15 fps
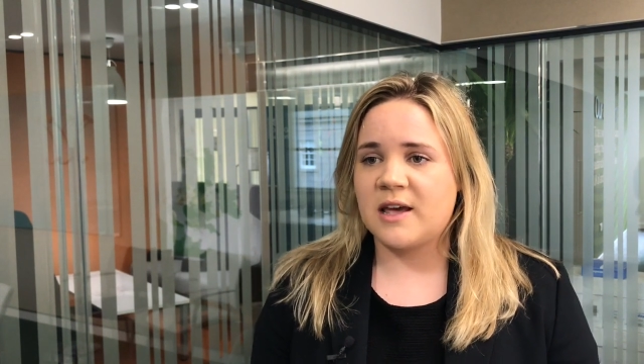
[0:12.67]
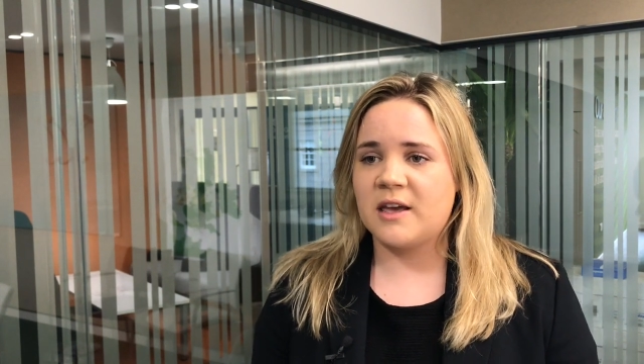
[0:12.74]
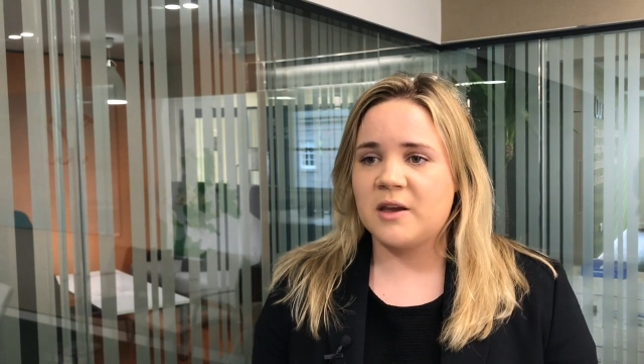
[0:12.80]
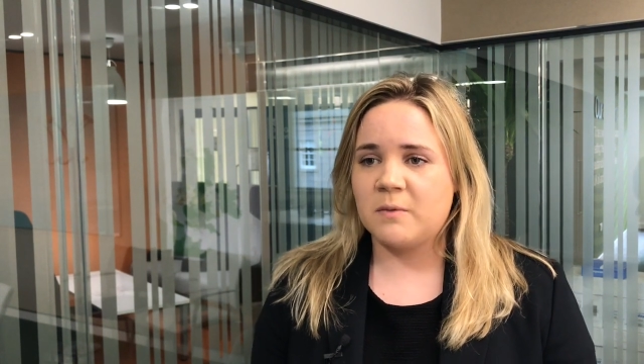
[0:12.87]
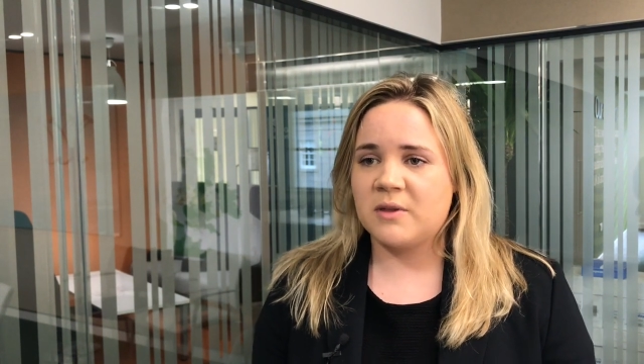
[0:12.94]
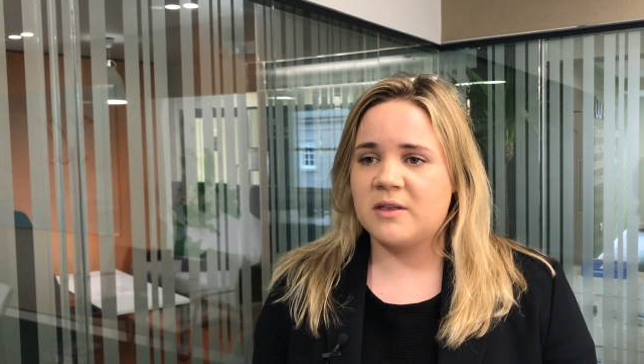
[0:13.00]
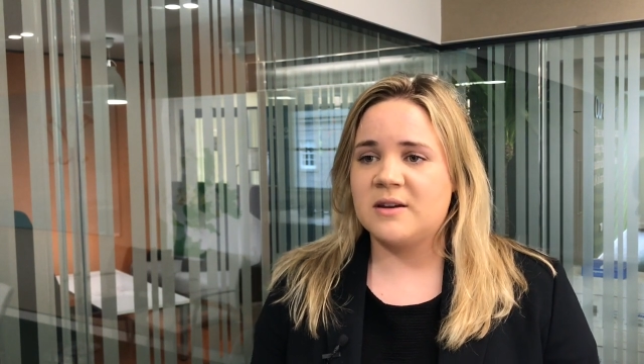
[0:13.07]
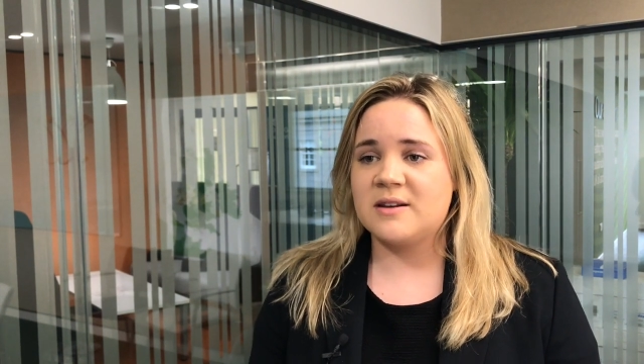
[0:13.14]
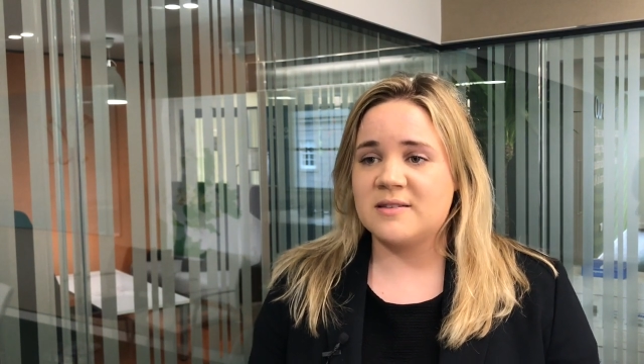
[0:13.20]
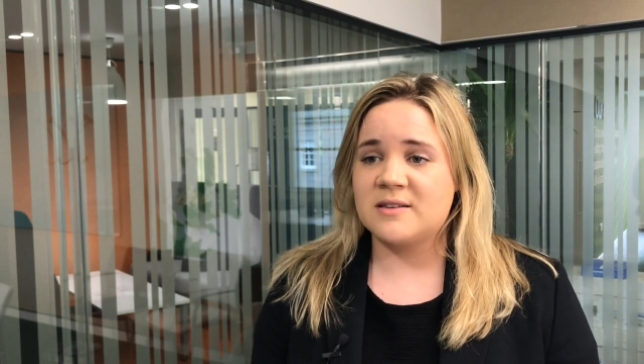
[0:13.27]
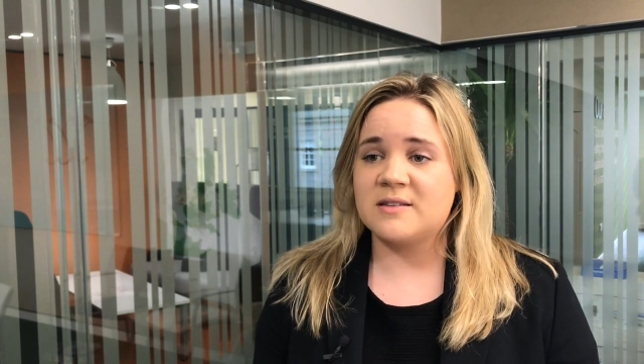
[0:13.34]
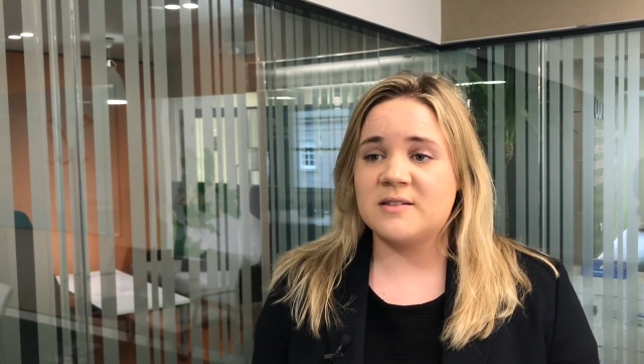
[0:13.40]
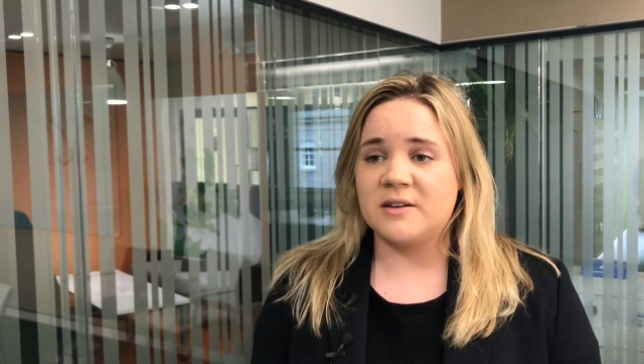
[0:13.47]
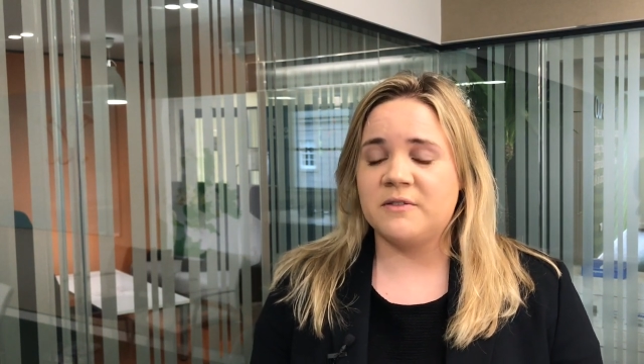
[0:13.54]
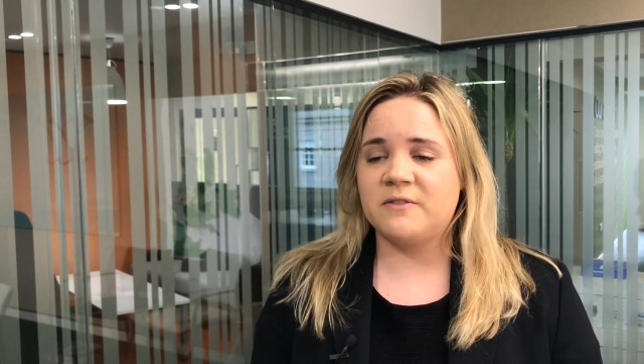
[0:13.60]
lying within
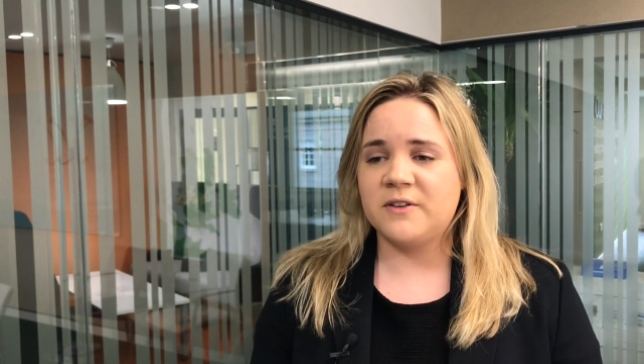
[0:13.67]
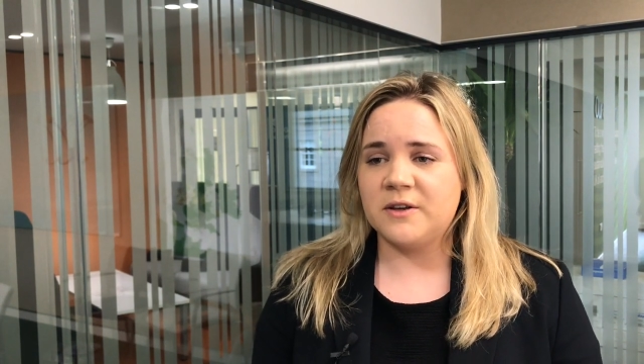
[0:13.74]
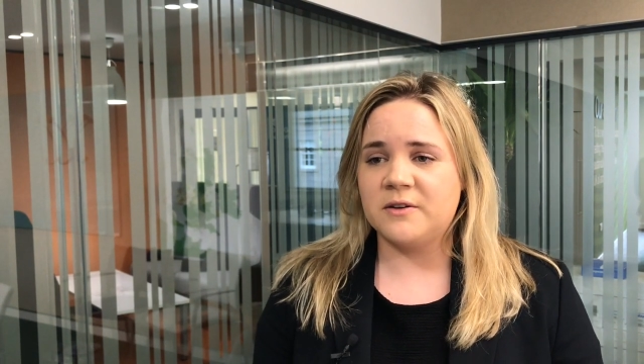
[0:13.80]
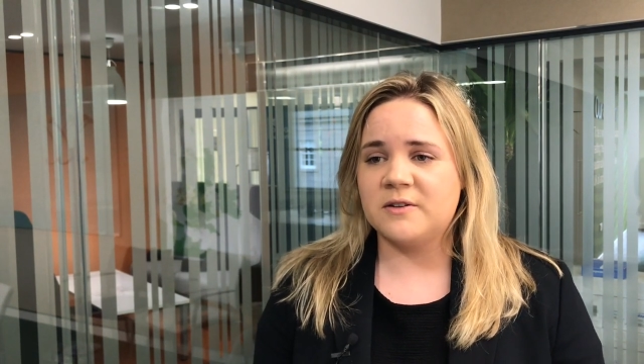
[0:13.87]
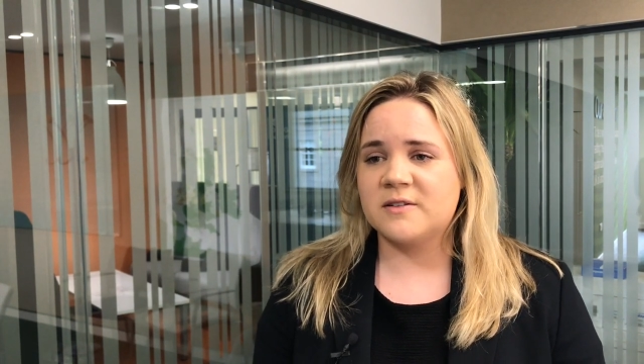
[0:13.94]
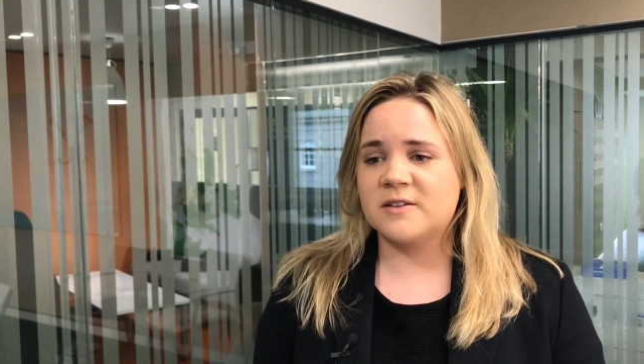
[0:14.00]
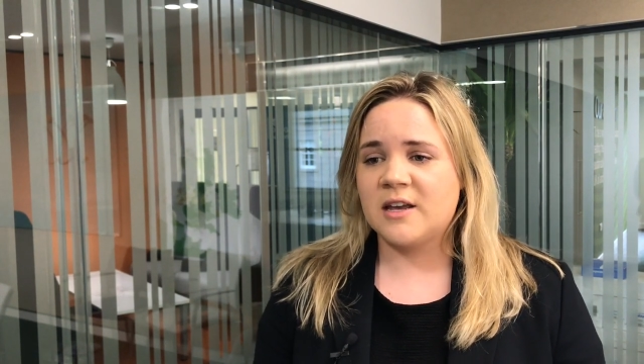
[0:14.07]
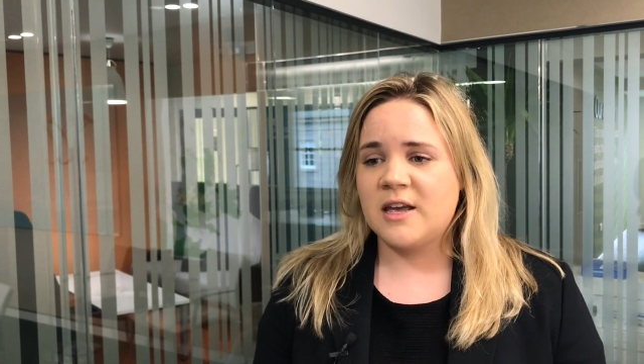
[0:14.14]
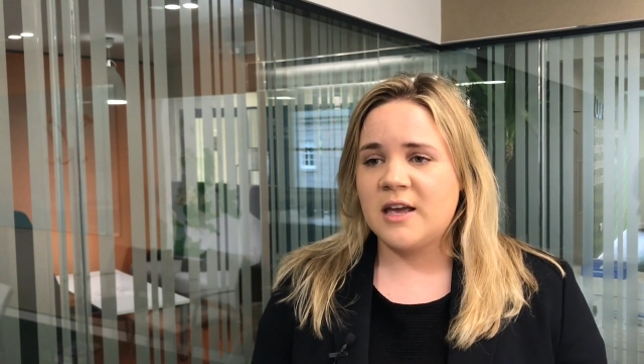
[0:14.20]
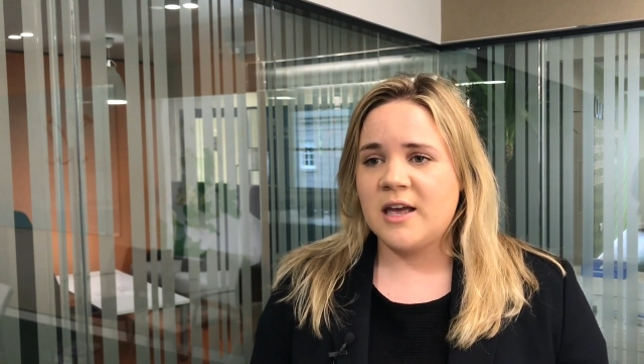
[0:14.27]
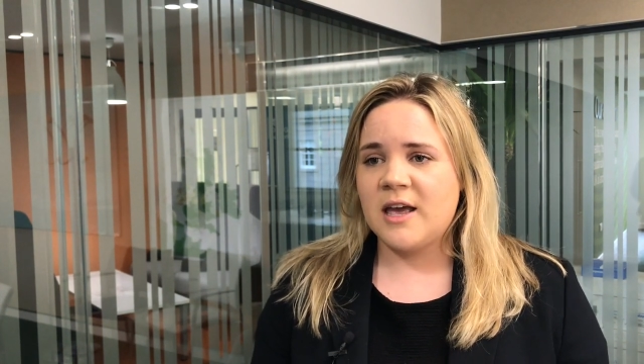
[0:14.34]
existing fields.